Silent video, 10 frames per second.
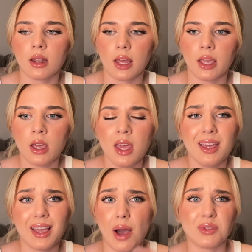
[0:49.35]
like
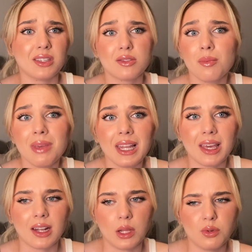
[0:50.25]
counting to a
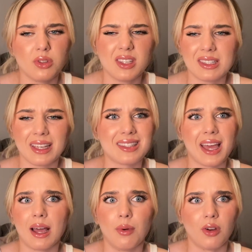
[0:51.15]
million, and he would do these like
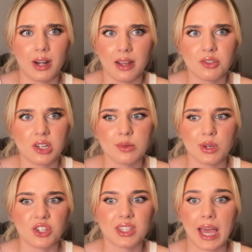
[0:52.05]
10-hour long live streams where
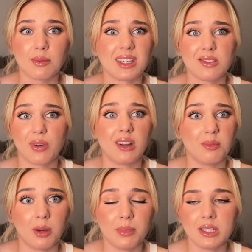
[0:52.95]
he's just counting to
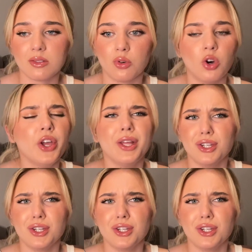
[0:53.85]
random numbers or